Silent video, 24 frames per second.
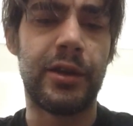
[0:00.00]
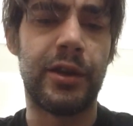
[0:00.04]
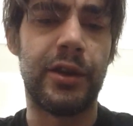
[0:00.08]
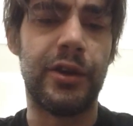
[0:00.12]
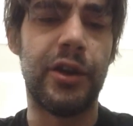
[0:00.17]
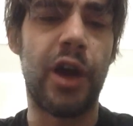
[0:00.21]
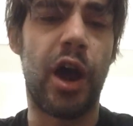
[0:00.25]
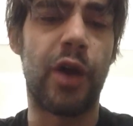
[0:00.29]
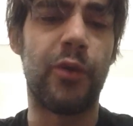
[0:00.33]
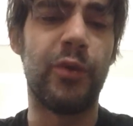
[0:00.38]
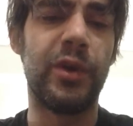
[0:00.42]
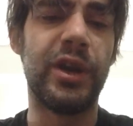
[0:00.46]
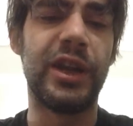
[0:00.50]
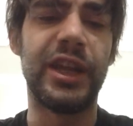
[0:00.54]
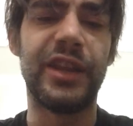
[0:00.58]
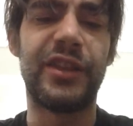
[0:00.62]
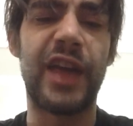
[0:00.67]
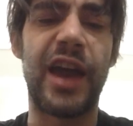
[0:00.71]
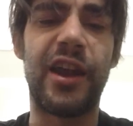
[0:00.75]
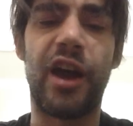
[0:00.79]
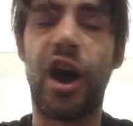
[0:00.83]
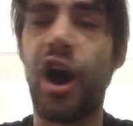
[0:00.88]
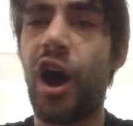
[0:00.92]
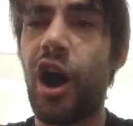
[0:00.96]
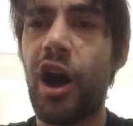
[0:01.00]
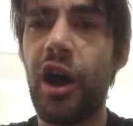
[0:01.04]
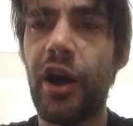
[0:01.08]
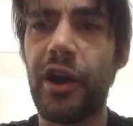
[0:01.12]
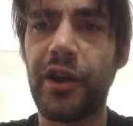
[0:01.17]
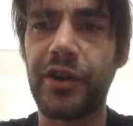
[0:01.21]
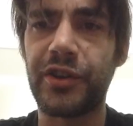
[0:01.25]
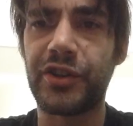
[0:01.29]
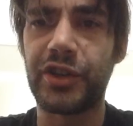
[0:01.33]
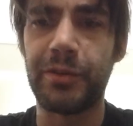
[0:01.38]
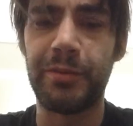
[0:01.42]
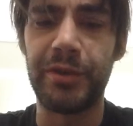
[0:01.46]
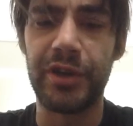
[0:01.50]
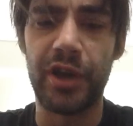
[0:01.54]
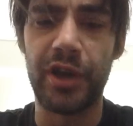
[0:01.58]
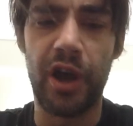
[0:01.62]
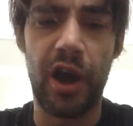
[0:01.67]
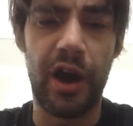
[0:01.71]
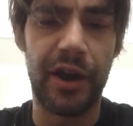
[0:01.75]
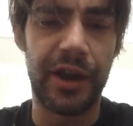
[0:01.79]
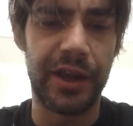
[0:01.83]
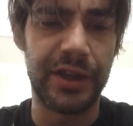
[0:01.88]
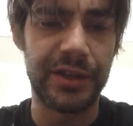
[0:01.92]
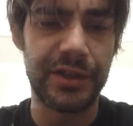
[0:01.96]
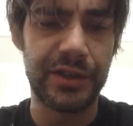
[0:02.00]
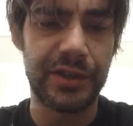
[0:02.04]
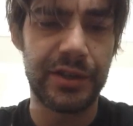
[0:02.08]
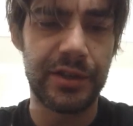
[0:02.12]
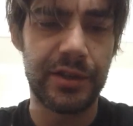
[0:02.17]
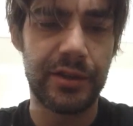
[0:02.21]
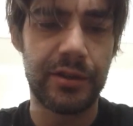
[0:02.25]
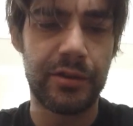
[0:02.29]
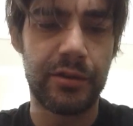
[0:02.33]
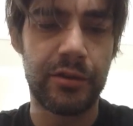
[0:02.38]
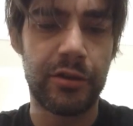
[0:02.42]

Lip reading: Not really that hard, to be honest.